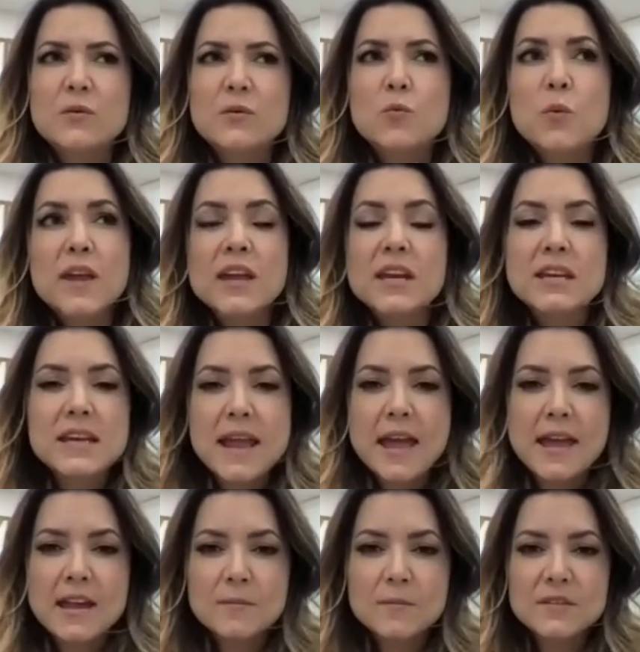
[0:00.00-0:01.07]
weird
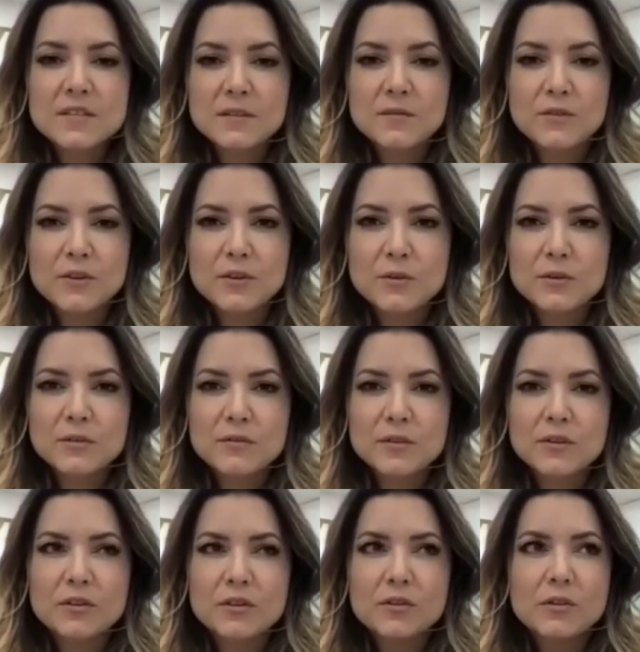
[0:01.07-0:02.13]
names if you
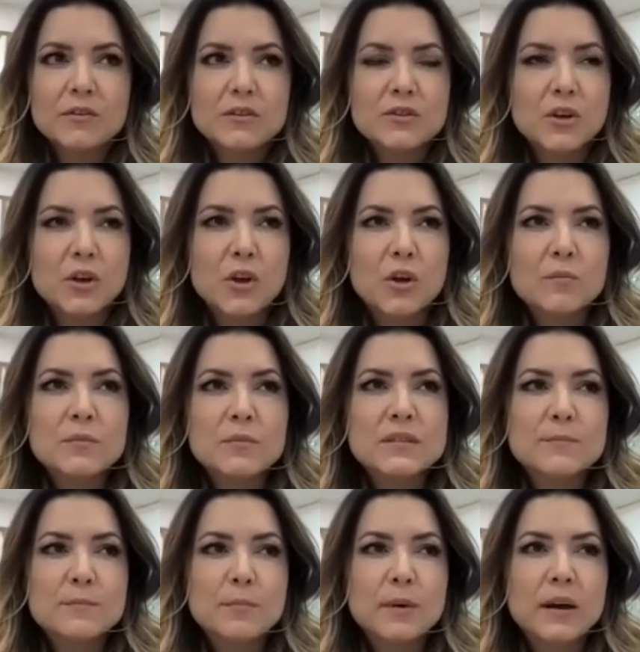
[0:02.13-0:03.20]
don't know the
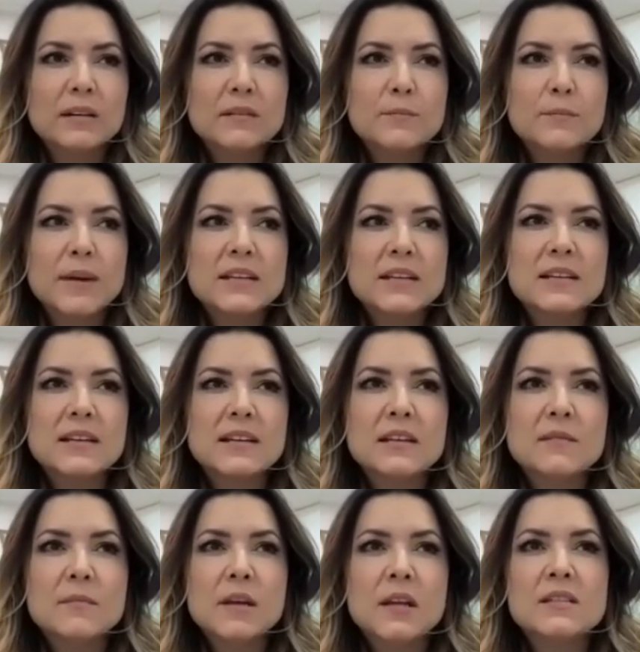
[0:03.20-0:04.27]
terms, but basically
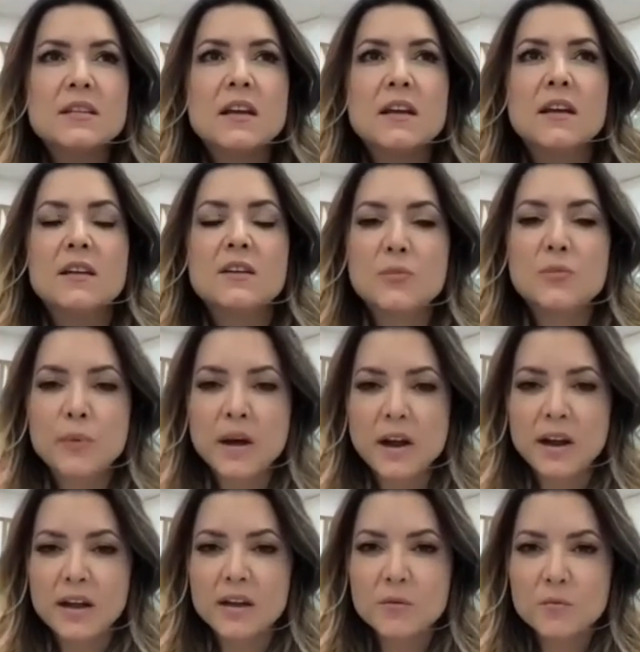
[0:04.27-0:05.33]
it means you
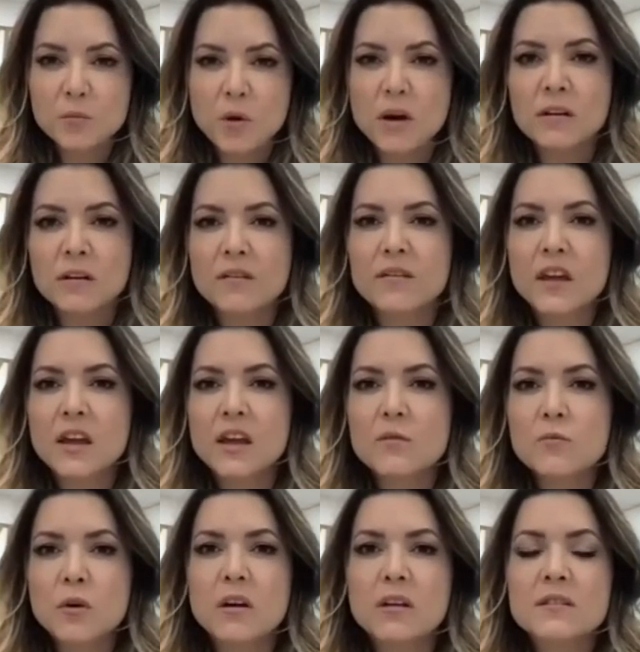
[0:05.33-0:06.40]
buy one
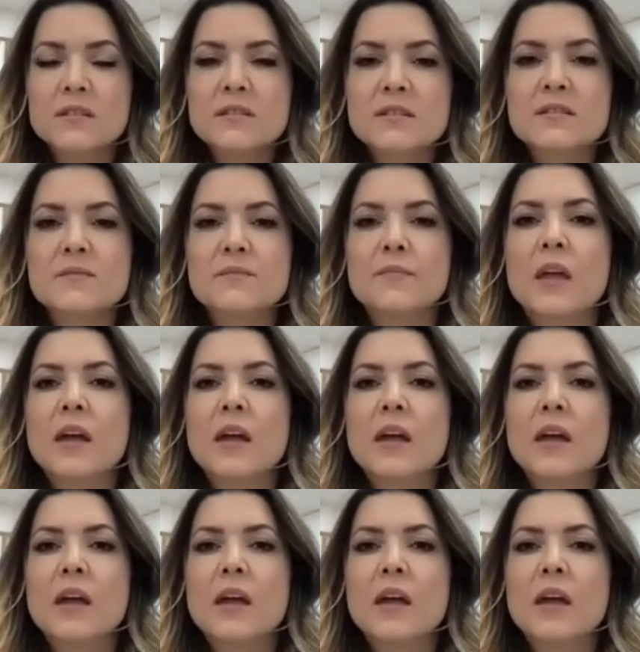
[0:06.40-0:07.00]
thing once,